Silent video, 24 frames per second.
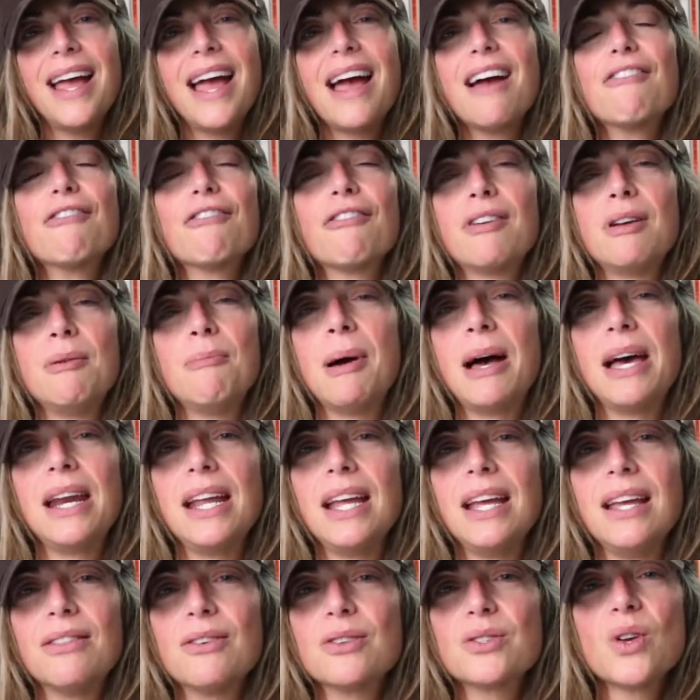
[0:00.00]

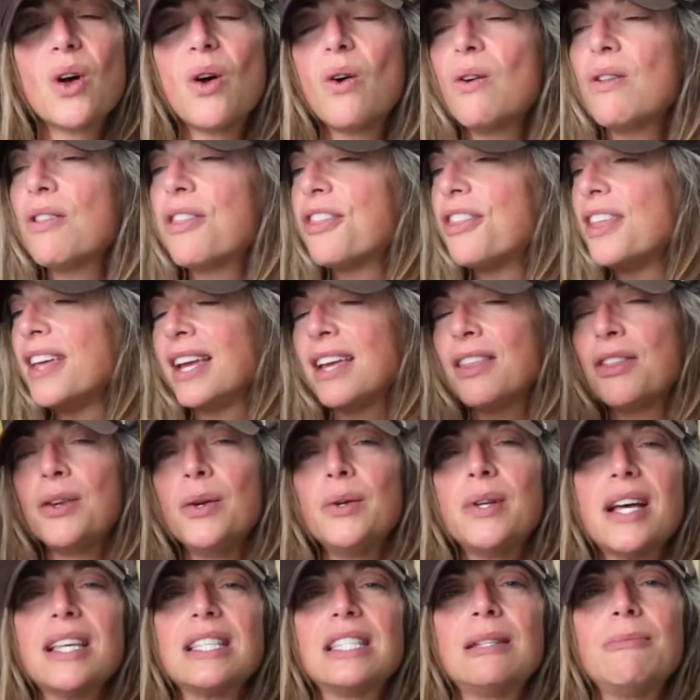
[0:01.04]
Everybody. There's a whole thing in the
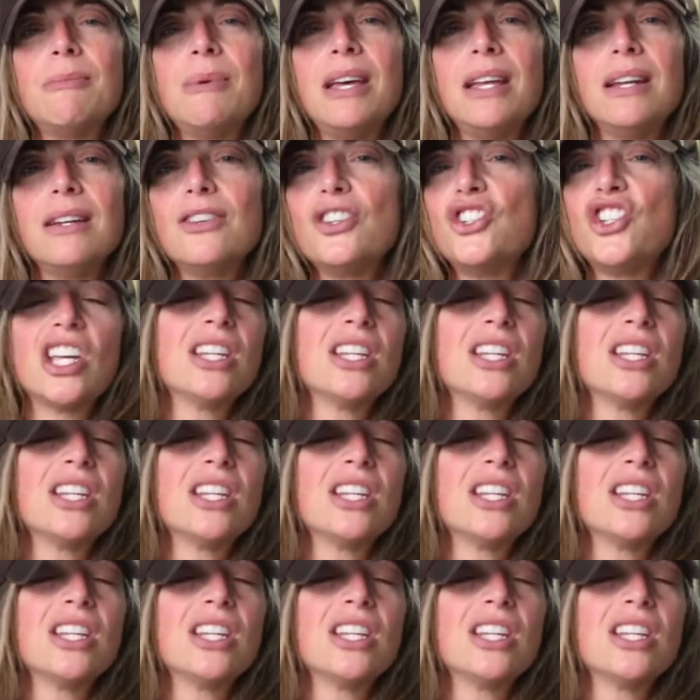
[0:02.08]
New Testament.